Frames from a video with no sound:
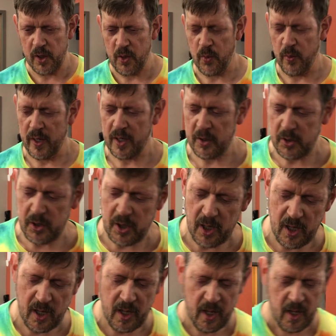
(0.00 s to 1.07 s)
lighter weights.
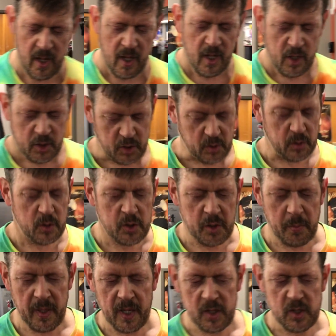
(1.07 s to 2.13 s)
Still use
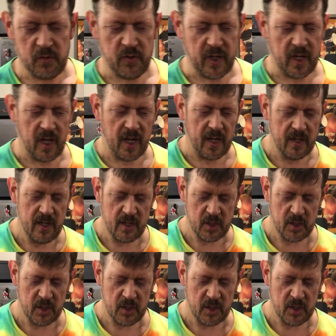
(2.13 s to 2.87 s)
a bench if you can.